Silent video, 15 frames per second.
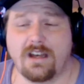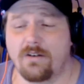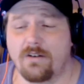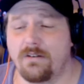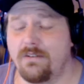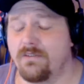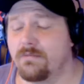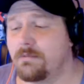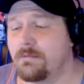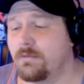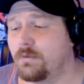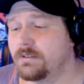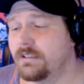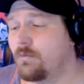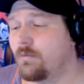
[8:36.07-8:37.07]
I don't even remember
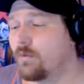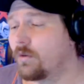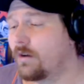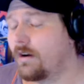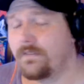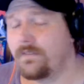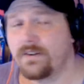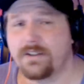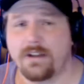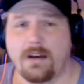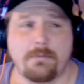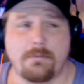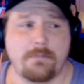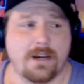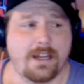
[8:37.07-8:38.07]
what they were off the top
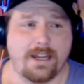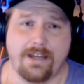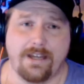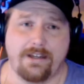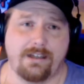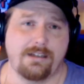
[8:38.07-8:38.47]
of my head.